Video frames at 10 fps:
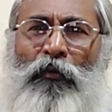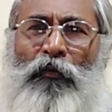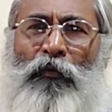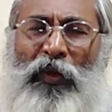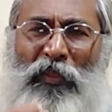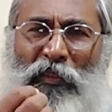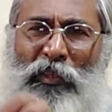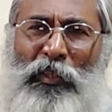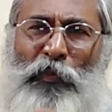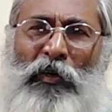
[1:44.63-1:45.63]
when
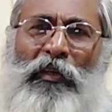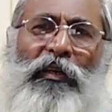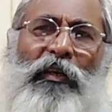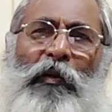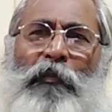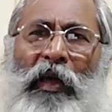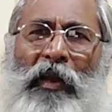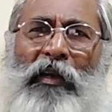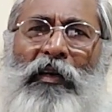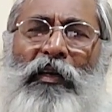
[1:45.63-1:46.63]
this particular
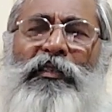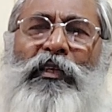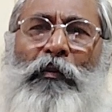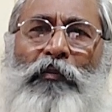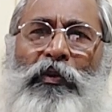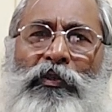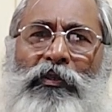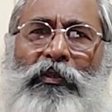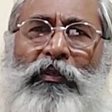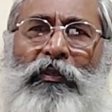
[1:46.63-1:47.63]
planet gets
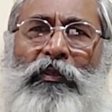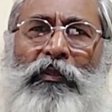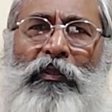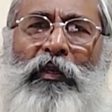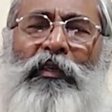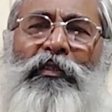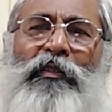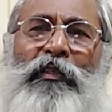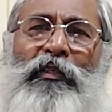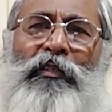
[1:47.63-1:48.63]
combust, that
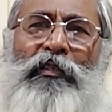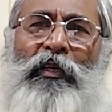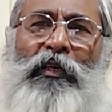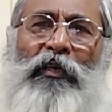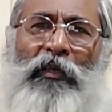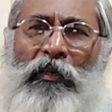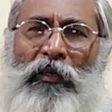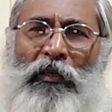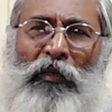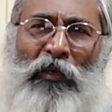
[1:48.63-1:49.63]
is, it's
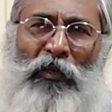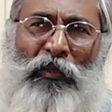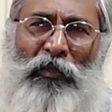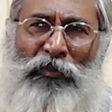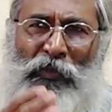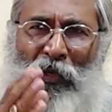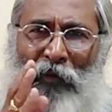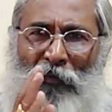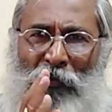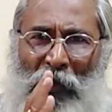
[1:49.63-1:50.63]
in the
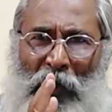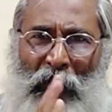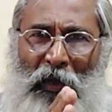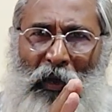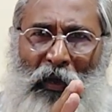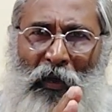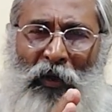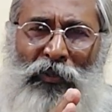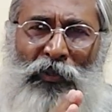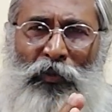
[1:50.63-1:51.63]
same
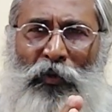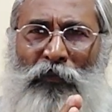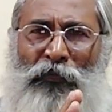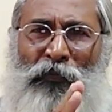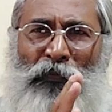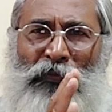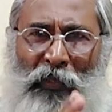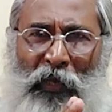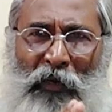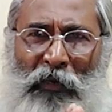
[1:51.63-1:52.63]
longitude of
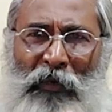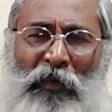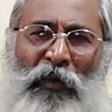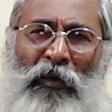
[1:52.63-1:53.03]
Sun,